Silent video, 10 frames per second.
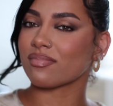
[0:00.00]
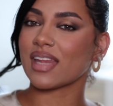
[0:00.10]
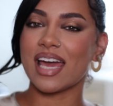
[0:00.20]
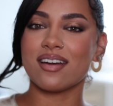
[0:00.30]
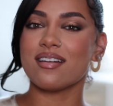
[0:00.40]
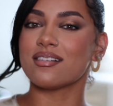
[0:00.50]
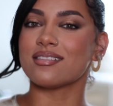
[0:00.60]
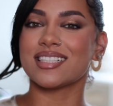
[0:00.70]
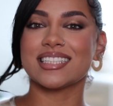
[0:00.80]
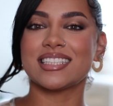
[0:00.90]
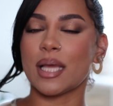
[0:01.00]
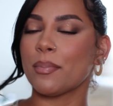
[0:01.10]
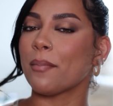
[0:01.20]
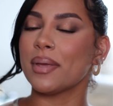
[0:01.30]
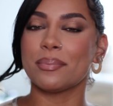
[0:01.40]
I don't know, step
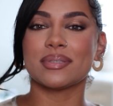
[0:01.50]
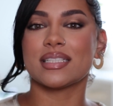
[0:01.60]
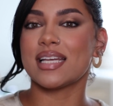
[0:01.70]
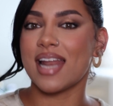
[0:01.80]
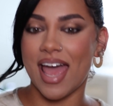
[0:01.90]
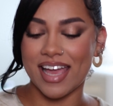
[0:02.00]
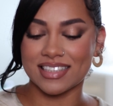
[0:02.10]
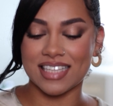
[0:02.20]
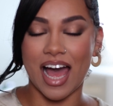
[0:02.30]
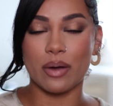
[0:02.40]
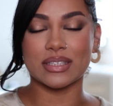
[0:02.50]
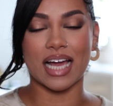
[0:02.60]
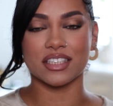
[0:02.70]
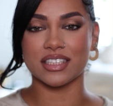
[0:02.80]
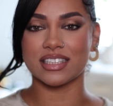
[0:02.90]
on people's necks. I was
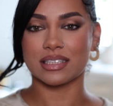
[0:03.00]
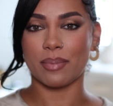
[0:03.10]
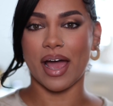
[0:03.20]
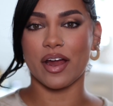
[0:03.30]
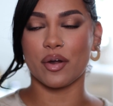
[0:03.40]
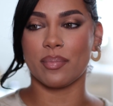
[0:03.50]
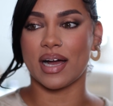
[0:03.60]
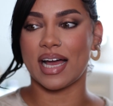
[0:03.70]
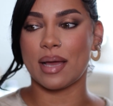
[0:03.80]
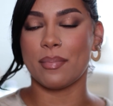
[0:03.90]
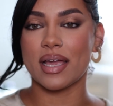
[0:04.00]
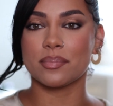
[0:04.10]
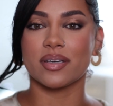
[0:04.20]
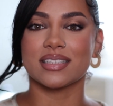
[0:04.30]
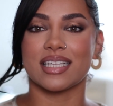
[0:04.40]
actually inspired by a
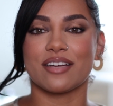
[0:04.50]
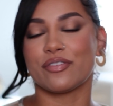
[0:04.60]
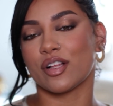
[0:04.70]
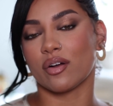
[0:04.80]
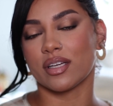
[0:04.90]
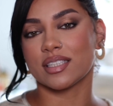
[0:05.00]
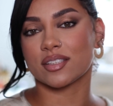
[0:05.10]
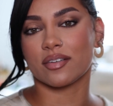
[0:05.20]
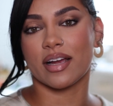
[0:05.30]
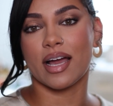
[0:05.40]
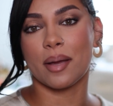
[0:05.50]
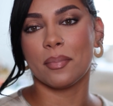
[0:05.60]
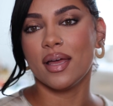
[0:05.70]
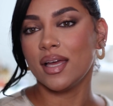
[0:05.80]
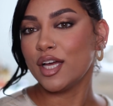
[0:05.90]
makeup artist that I follow on
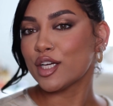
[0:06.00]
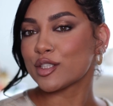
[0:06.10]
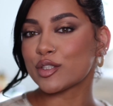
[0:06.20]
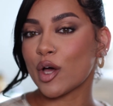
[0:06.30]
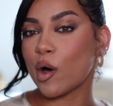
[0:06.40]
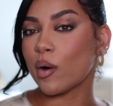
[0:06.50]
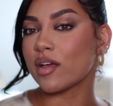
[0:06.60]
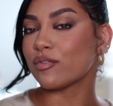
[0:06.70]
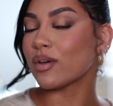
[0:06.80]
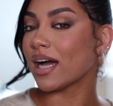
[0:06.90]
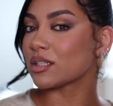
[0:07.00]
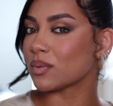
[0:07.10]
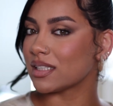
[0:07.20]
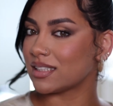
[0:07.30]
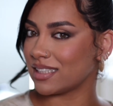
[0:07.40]
Instagram. So if you guys
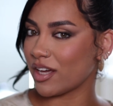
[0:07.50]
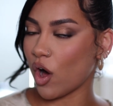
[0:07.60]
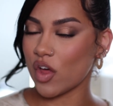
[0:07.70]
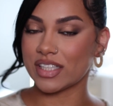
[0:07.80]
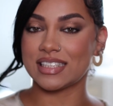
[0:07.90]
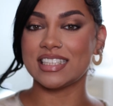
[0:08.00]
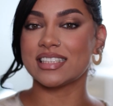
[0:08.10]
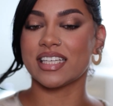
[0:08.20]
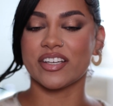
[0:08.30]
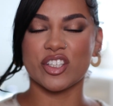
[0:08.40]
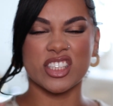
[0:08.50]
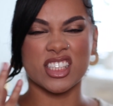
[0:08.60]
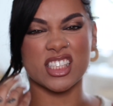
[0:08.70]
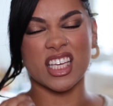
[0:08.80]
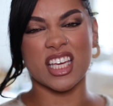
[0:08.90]
want to see all the details,
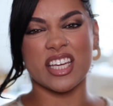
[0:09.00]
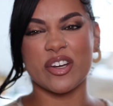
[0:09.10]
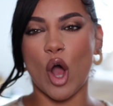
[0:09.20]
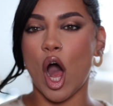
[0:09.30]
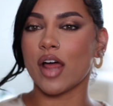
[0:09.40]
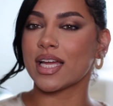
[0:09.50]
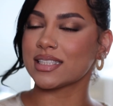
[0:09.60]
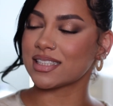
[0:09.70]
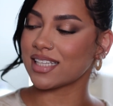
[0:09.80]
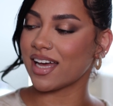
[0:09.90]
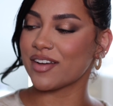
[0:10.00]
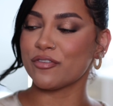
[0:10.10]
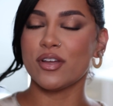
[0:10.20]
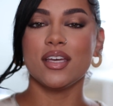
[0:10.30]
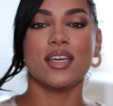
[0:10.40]
skin, all that
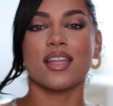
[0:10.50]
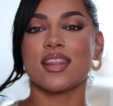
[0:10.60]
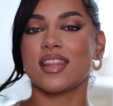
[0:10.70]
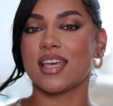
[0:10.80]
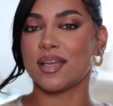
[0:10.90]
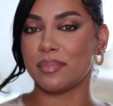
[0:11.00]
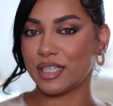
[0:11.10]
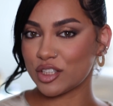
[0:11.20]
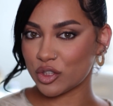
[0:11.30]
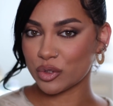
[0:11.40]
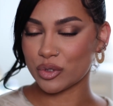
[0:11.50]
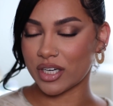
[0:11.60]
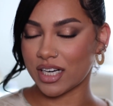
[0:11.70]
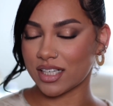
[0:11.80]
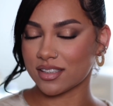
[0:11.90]
stuff, then be
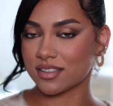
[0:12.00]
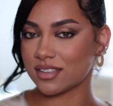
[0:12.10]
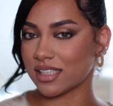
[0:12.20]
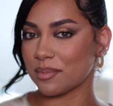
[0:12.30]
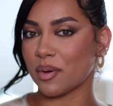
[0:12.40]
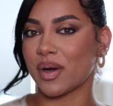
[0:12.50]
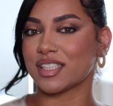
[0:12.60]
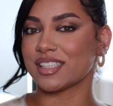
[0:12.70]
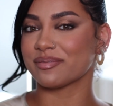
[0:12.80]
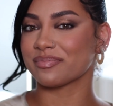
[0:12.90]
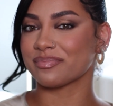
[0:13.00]
sure to keep on watching.